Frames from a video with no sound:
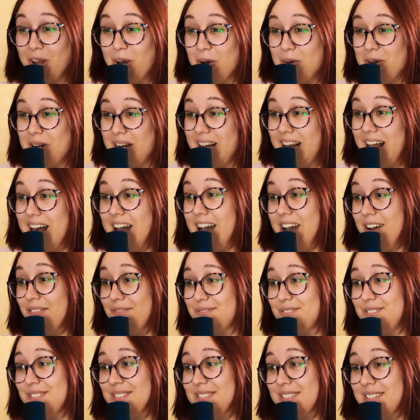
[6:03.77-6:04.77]
Chloe
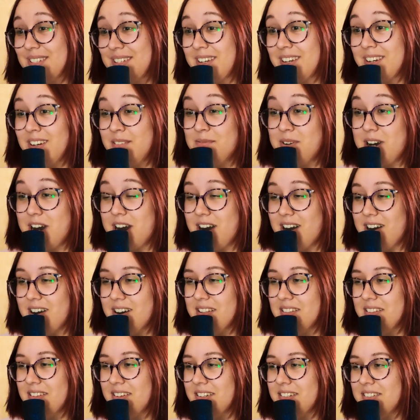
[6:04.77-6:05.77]
left? Come
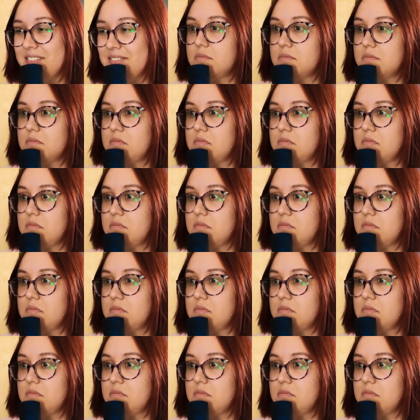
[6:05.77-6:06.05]
on.